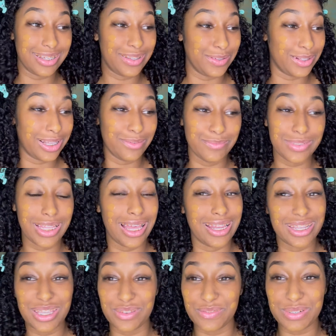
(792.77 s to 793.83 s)
I'm not
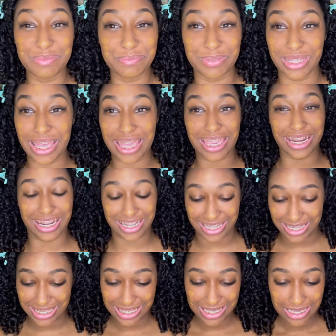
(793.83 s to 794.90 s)
even playing.
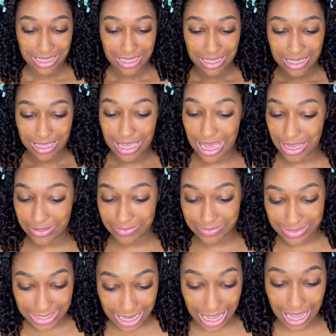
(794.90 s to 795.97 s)
I'm
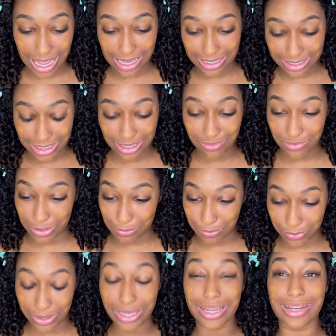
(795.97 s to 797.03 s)
not even
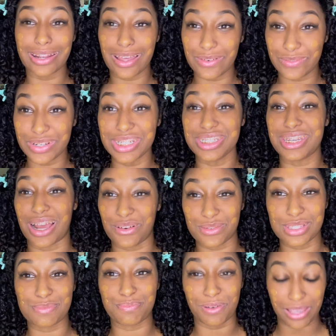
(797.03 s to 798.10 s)
playing. I wish I was
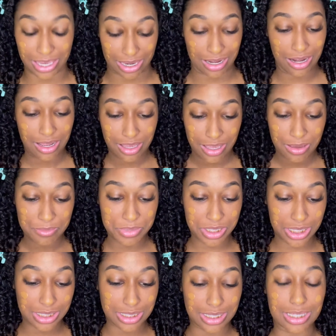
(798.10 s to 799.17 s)
playing. Because
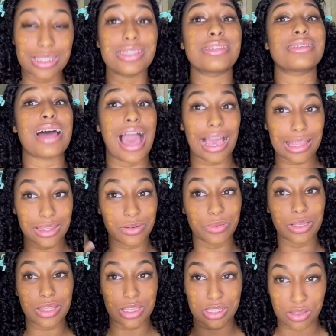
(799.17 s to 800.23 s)
it's exactly
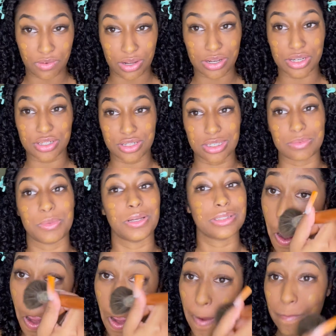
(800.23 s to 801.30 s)
what this foundation smells like.
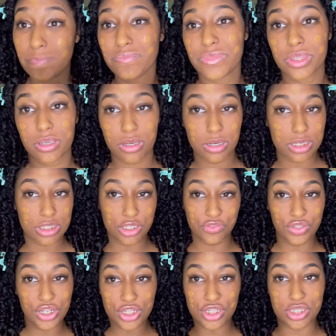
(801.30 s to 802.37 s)
Because this
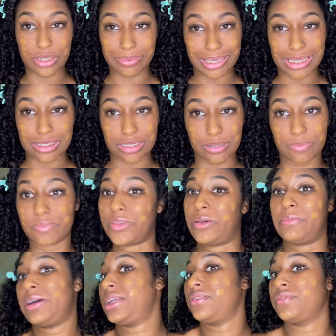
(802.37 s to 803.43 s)
finish is amazing. I'm
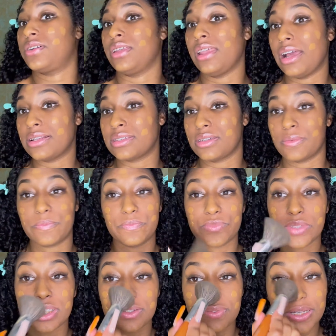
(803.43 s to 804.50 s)
not even gonna lie to you.
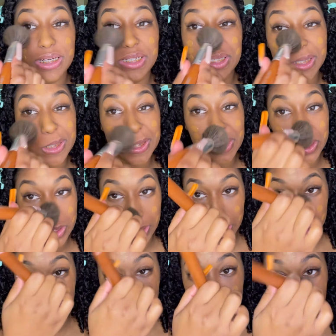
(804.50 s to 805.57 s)
This finish is
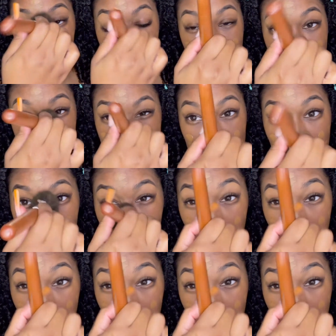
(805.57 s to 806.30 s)
legit amazing.